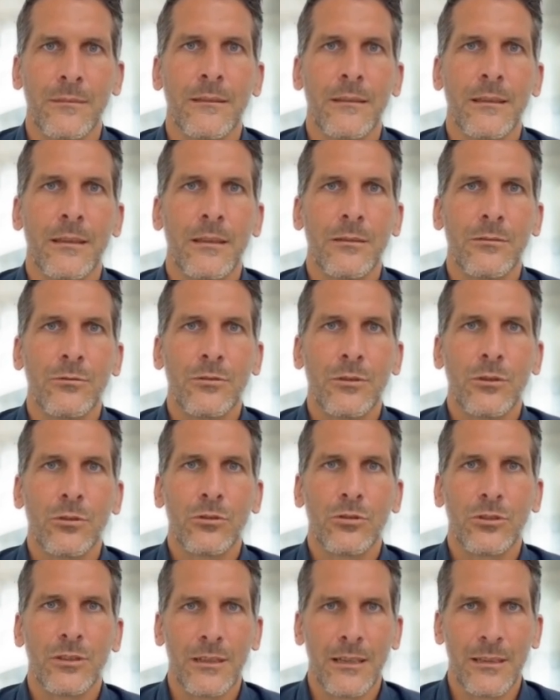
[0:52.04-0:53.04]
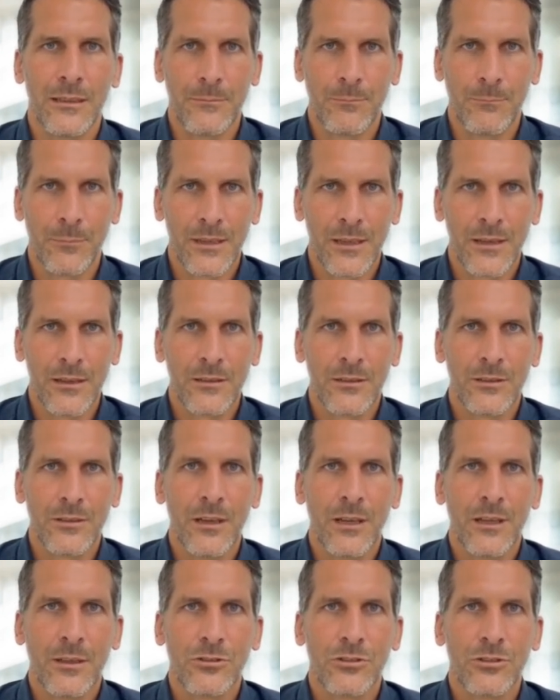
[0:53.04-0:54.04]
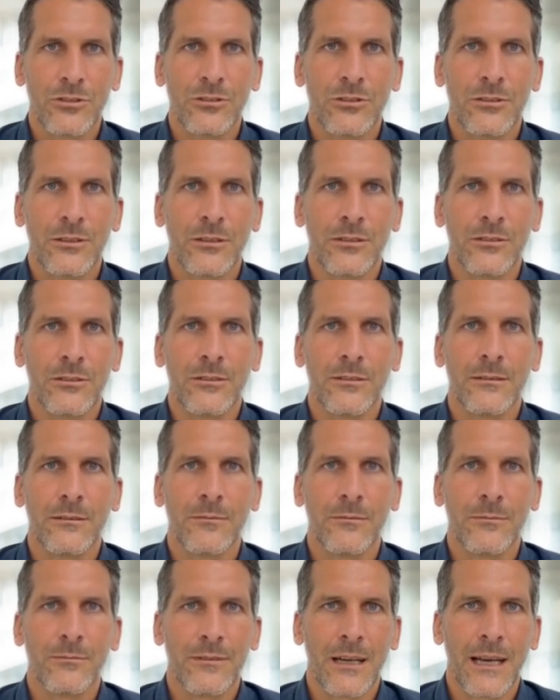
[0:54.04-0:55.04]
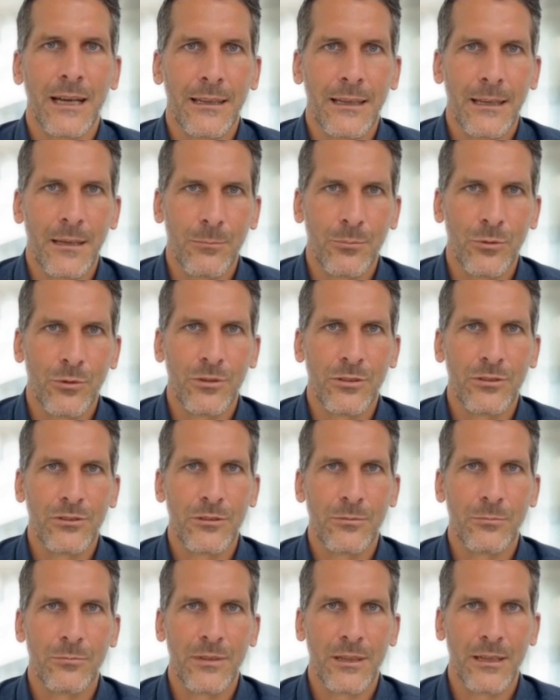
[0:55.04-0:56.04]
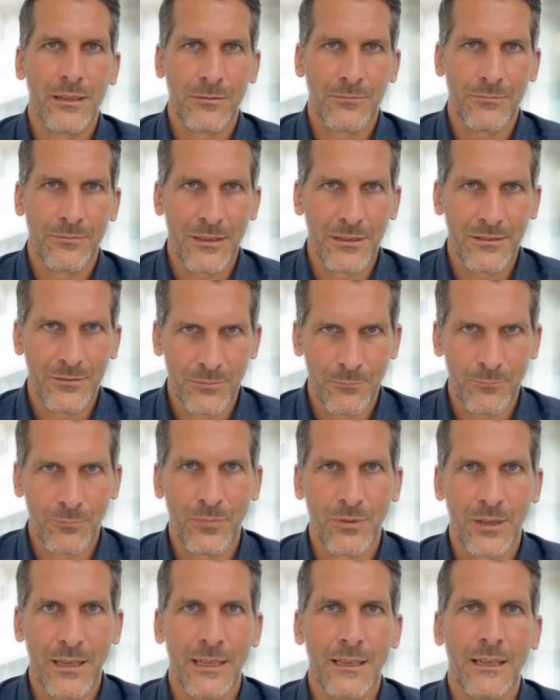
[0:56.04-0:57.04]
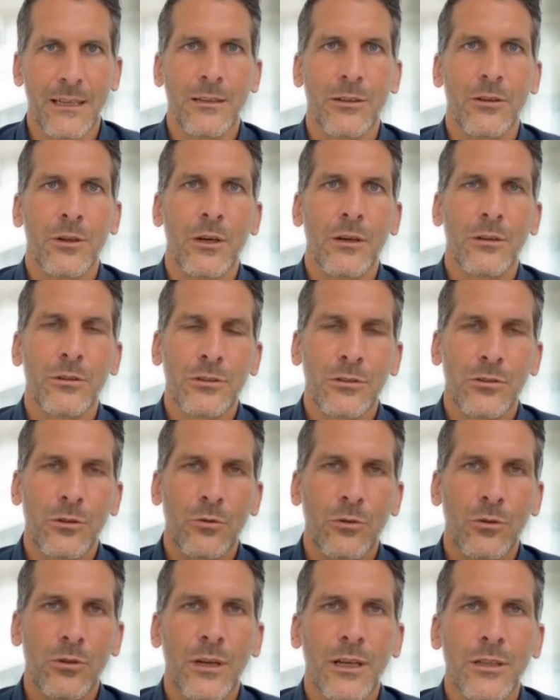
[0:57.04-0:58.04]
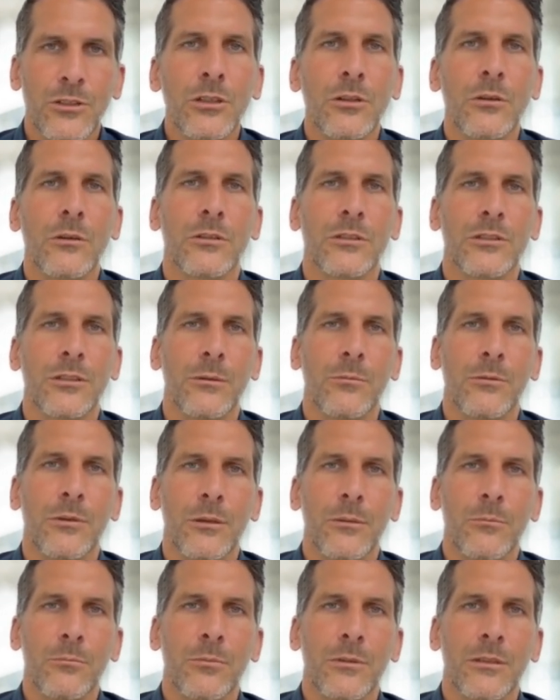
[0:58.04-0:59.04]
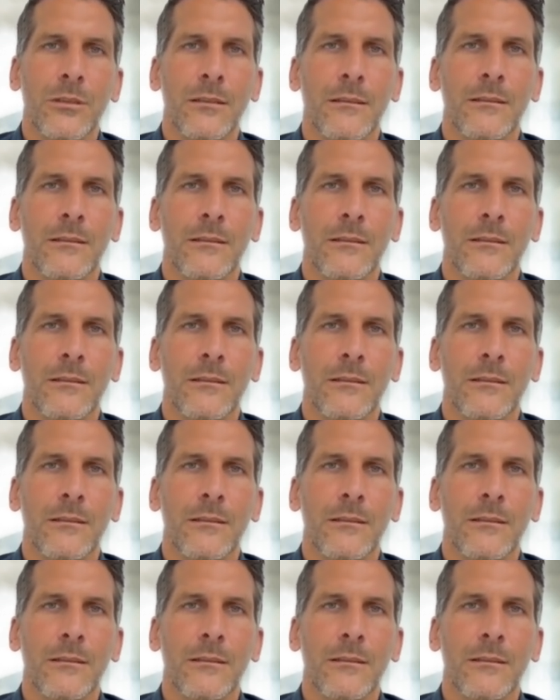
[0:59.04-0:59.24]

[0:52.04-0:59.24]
confusion and impaired consciousness. Fat embolism can affect the brain and cause neurological symptoms.